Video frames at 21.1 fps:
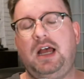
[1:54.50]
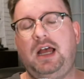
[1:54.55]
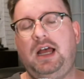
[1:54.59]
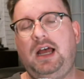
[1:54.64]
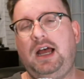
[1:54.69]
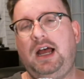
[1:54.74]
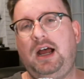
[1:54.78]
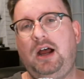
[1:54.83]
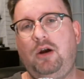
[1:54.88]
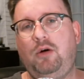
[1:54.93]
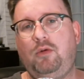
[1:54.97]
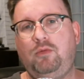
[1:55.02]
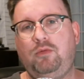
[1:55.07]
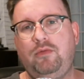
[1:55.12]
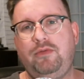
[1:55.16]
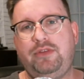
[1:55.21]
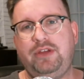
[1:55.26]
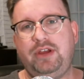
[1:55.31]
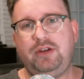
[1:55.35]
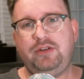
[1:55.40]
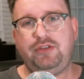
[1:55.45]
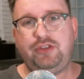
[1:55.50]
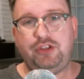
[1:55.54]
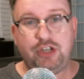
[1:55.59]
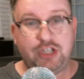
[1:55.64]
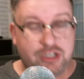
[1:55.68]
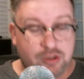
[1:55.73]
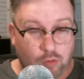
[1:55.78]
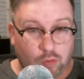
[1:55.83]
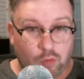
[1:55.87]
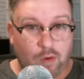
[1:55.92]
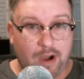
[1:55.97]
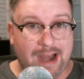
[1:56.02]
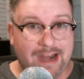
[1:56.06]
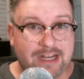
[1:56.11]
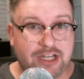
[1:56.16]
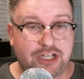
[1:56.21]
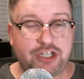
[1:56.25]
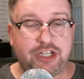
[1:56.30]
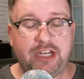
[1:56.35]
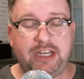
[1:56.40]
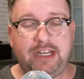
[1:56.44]
the
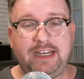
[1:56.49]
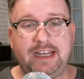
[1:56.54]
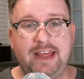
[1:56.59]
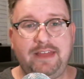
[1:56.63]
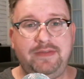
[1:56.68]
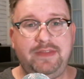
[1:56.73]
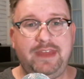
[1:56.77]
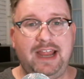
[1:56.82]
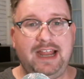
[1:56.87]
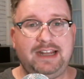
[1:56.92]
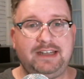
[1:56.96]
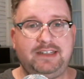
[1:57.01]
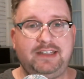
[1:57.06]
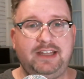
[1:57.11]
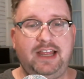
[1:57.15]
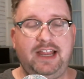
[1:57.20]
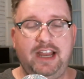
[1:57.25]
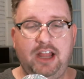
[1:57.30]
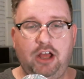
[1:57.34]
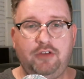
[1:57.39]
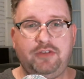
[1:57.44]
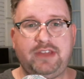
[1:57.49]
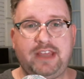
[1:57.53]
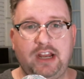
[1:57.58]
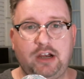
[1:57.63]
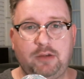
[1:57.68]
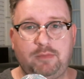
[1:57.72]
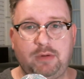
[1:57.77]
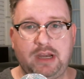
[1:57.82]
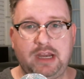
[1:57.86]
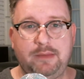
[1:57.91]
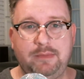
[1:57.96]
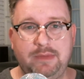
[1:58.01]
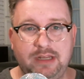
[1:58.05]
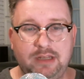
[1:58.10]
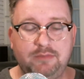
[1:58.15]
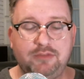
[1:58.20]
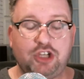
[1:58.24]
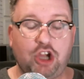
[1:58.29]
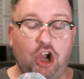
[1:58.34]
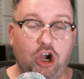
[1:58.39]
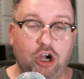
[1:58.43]
direction that healthcare
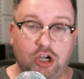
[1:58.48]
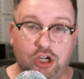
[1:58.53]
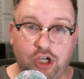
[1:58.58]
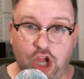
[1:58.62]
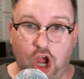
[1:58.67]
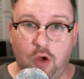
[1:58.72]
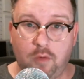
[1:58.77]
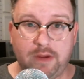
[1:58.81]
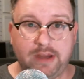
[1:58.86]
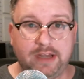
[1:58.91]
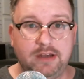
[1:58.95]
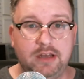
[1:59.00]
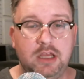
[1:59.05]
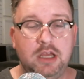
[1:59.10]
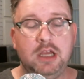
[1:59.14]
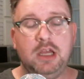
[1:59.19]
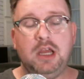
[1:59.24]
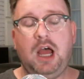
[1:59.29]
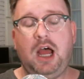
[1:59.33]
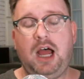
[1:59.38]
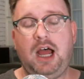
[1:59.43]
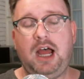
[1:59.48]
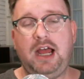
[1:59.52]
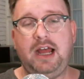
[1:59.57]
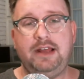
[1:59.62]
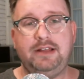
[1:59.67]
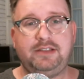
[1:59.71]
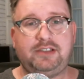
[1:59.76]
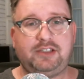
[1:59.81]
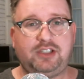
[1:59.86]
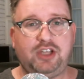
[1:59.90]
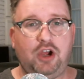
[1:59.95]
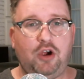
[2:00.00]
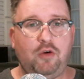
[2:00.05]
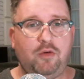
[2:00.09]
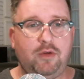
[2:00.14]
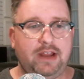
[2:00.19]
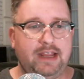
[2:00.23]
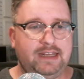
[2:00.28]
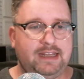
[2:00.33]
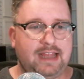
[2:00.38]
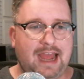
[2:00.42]
premiums are going. So
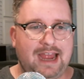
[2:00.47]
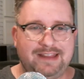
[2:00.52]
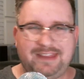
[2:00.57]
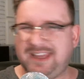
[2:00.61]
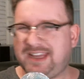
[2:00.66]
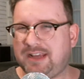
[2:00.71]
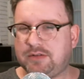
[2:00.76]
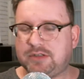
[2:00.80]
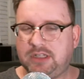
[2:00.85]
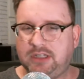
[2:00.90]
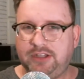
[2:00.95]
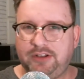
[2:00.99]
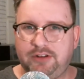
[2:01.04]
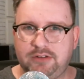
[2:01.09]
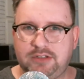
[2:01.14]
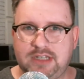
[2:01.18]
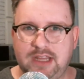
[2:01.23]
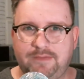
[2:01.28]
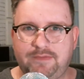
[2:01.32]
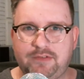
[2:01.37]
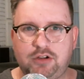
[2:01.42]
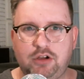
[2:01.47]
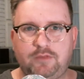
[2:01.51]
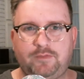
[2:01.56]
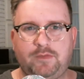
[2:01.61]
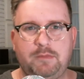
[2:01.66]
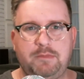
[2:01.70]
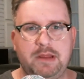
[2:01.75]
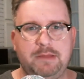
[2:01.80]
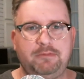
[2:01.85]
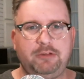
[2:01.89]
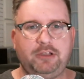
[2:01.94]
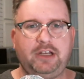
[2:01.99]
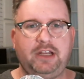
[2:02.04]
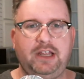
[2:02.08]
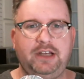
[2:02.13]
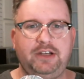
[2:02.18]
I think it was a little difficult for people to